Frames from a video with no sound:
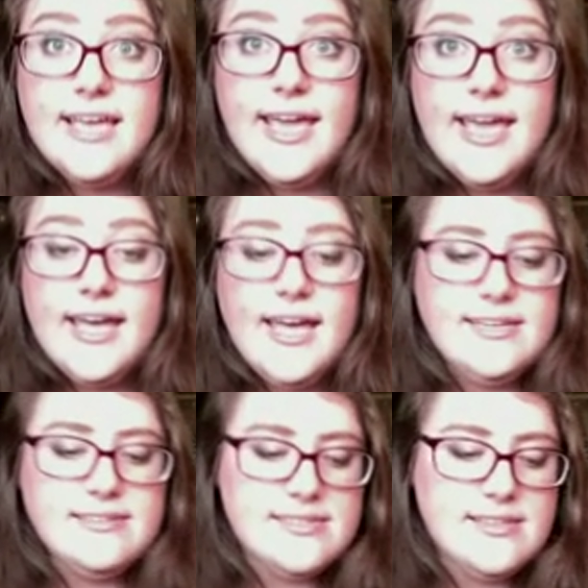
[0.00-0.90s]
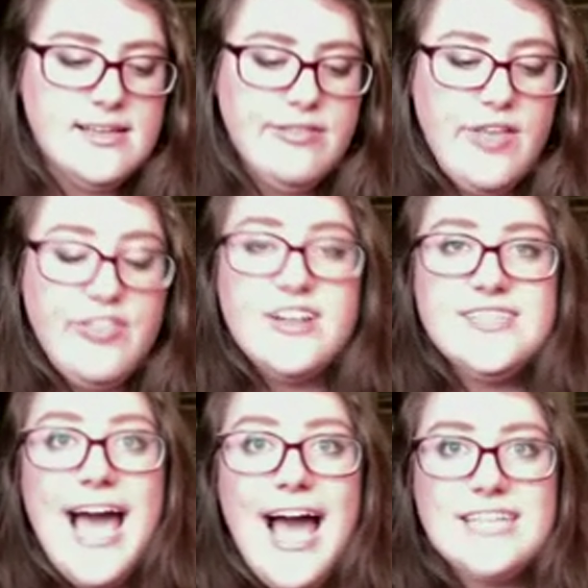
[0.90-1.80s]
and then they're
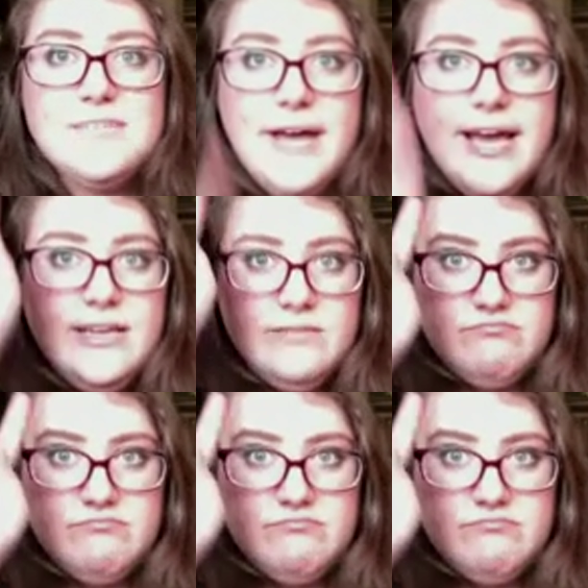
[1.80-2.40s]
attacked by